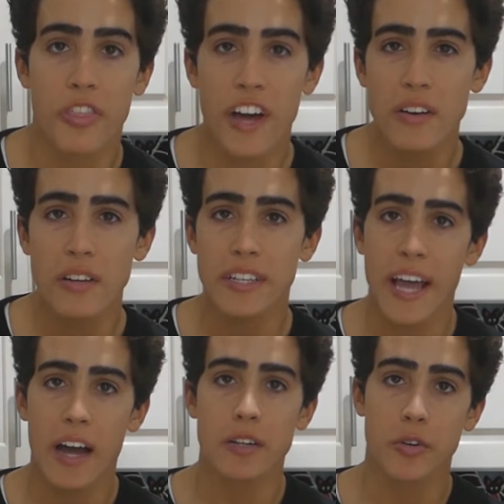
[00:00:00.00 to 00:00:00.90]
Without a
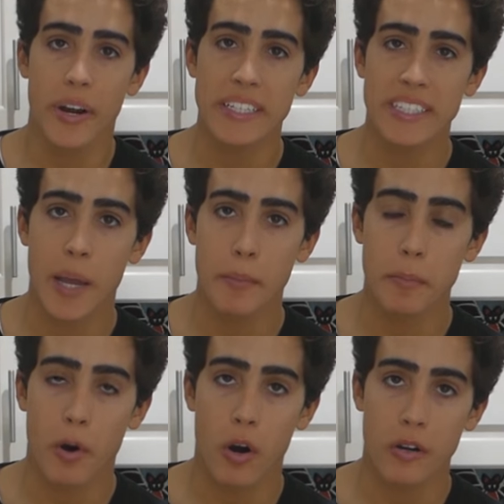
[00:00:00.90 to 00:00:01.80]
doubt, grains can be
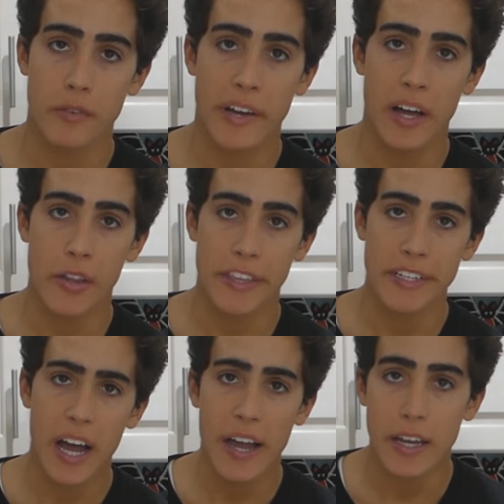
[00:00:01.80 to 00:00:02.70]
part of a healthy
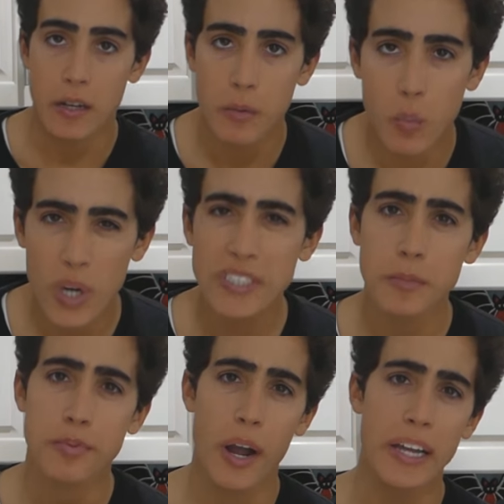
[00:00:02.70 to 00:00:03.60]
diet.
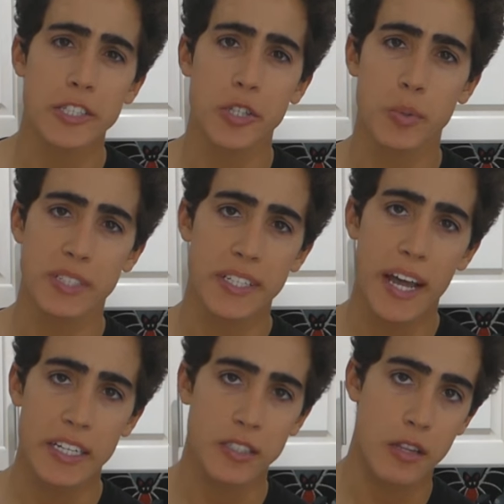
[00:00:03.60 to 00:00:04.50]
Weston Price, who was a
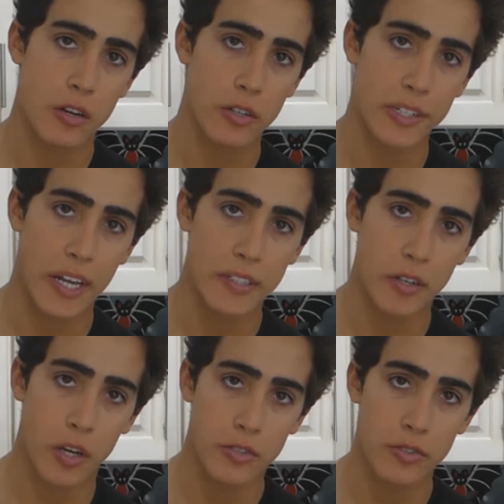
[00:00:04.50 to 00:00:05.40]
dentist in the early
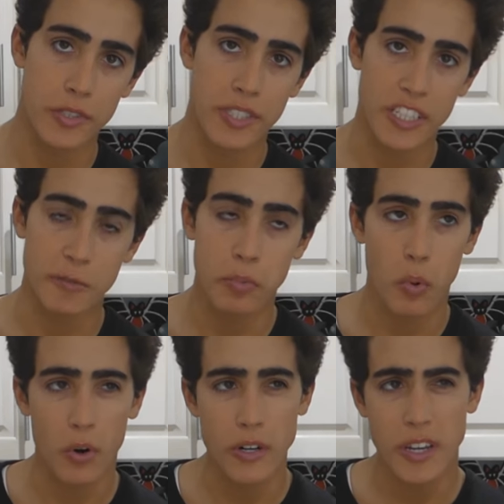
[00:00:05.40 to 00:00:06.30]
nineteen hundreds,
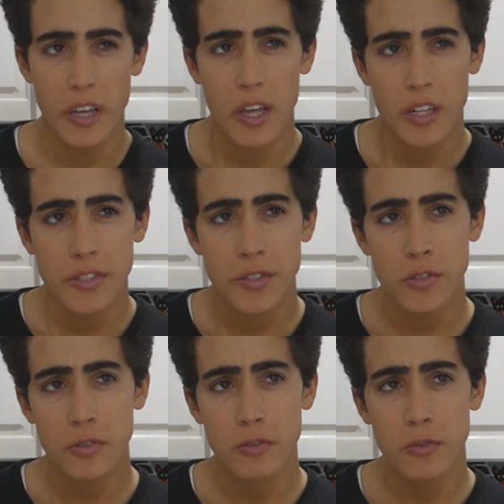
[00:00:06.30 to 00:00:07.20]
explored
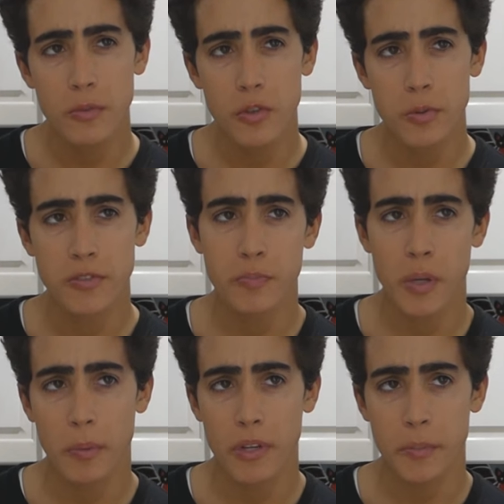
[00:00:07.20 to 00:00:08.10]
two groups of
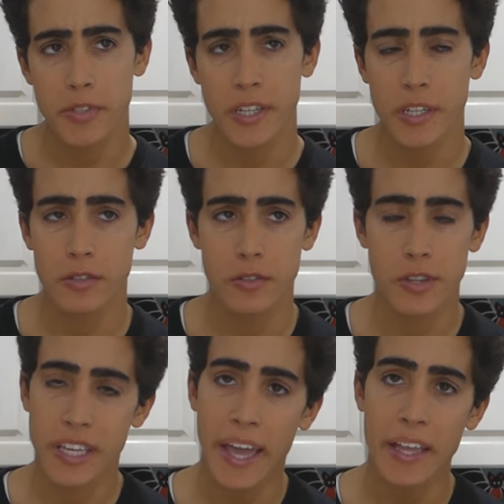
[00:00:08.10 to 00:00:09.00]
people in particular,
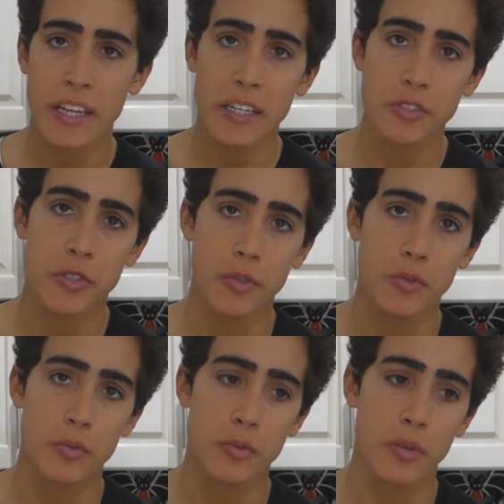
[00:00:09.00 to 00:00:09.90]
the Gaelics,
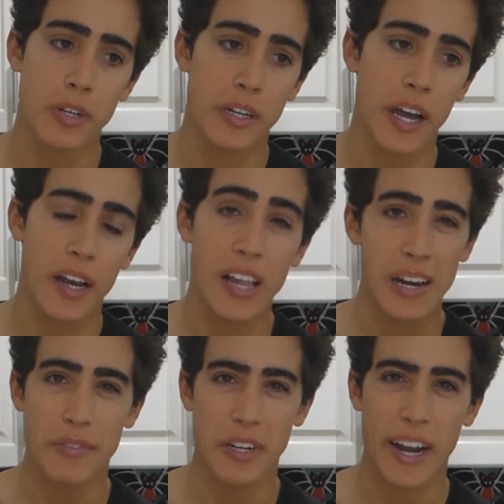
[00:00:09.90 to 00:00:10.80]
who got a
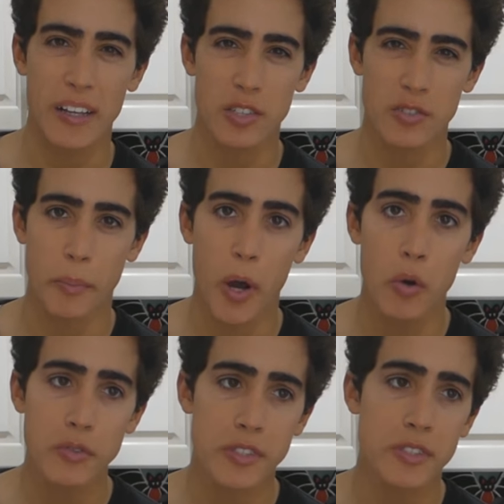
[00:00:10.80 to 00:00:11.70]
lot of their calories from
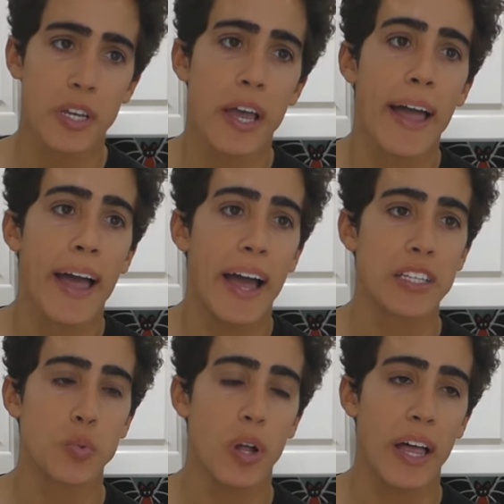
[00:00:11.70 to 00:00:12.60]
oats,
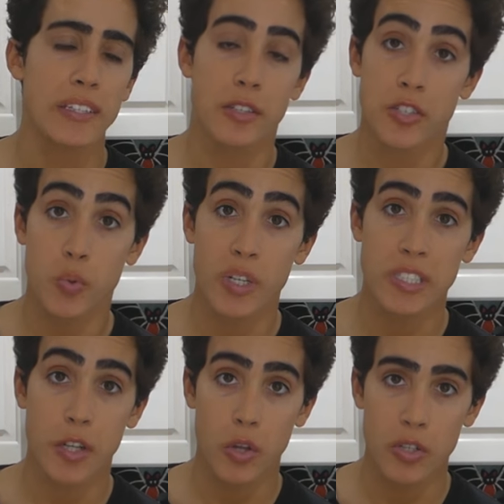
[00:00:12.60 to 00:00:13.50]
as well as the Swiss
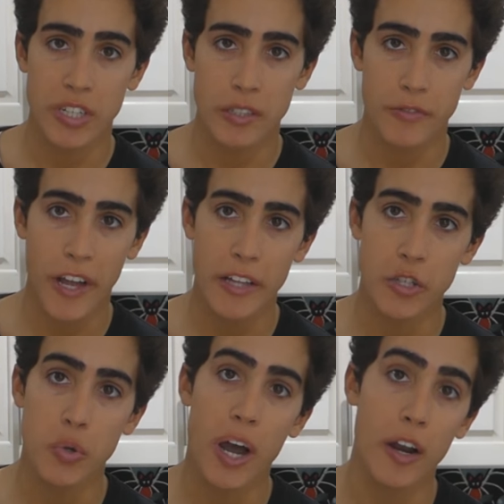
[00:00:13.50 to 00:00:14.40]
in the Lötschental Valley,
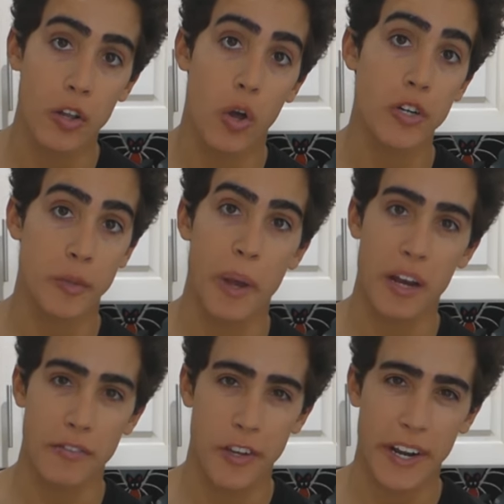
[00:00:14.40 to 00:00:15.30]
who got a large
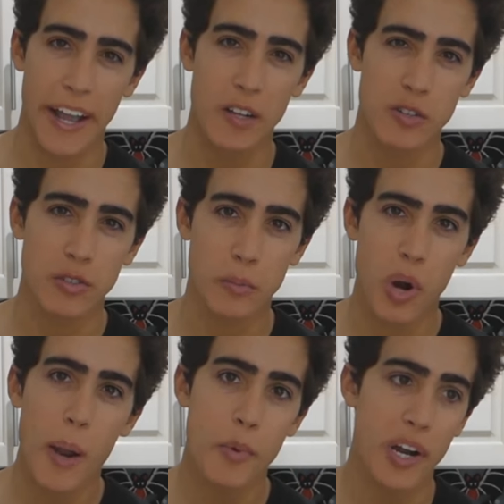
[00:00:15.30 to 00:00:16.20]
amount of their calories from
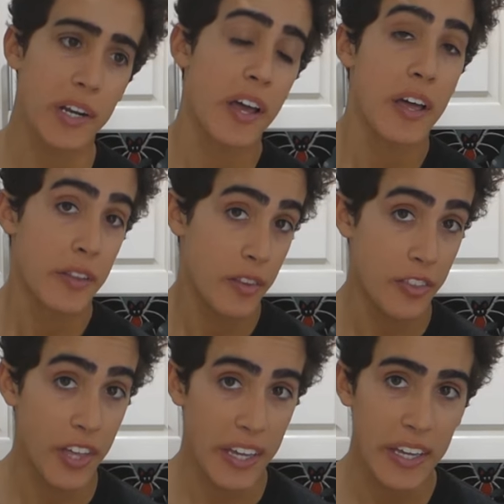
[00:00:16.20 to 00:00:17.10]
rye bread. The
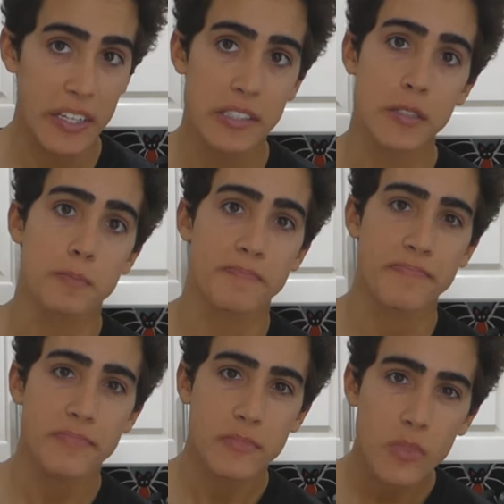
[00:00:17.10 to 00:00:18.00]
thing is,
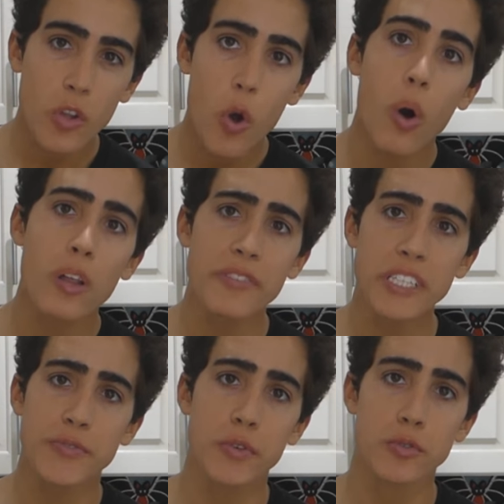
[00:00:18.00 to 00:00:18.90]
all of
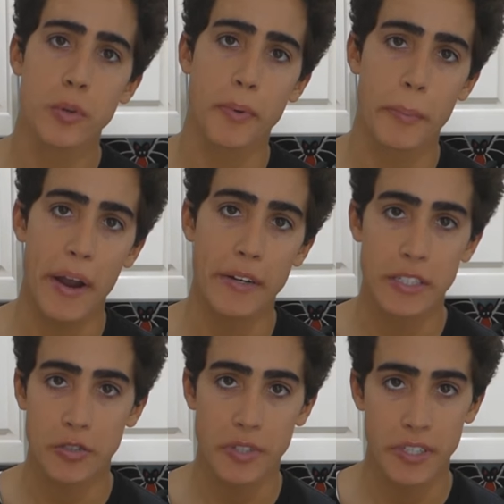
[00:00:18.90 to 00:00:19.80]
these foods were prepared
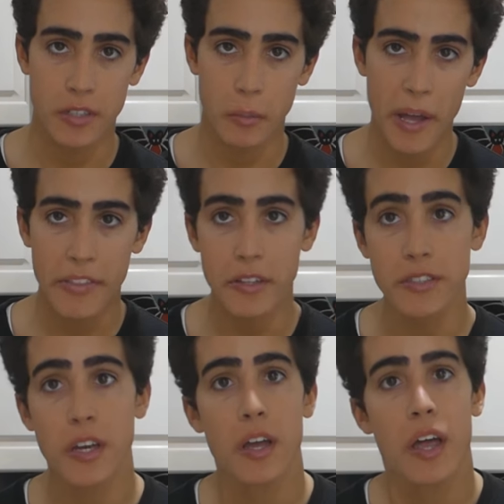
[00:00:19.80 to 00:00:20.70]
in traditional
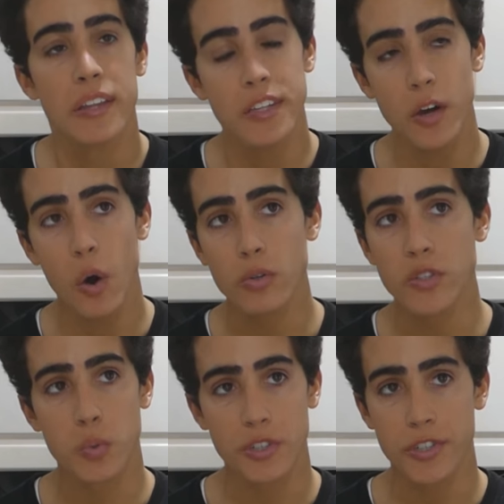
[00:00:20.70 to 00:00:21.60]
methods. The
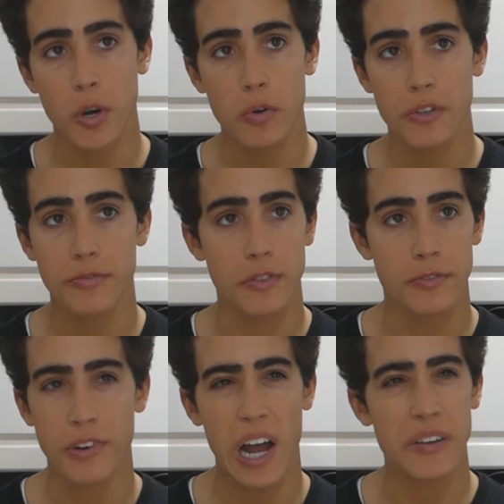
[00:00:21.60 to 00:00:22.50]
oats were soaked for
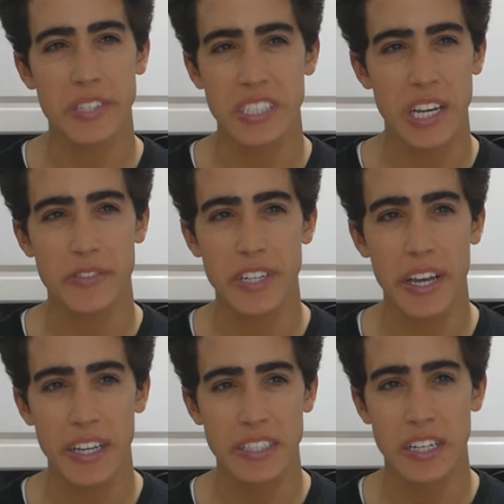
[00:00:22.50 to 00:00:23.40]
five to seven
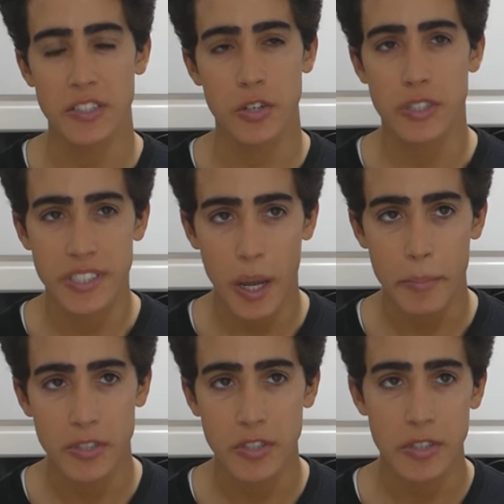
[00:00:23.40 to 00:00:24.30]
days at a certain
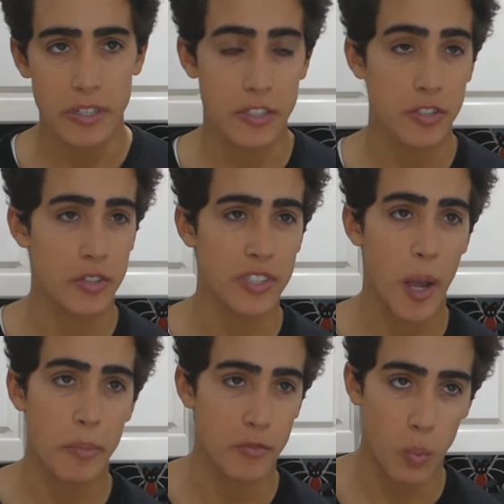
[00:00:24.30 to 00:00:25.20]
temperature in a certain
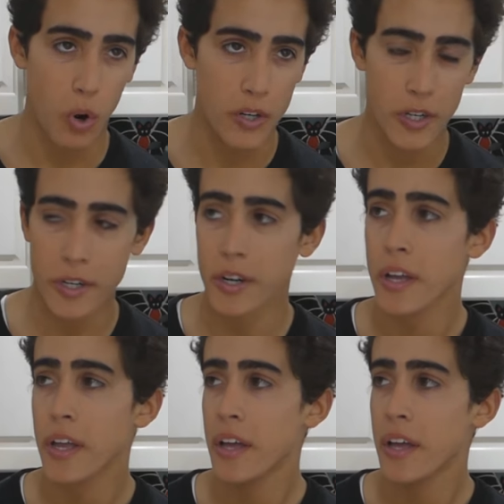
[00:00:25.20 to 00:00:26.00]
type of water.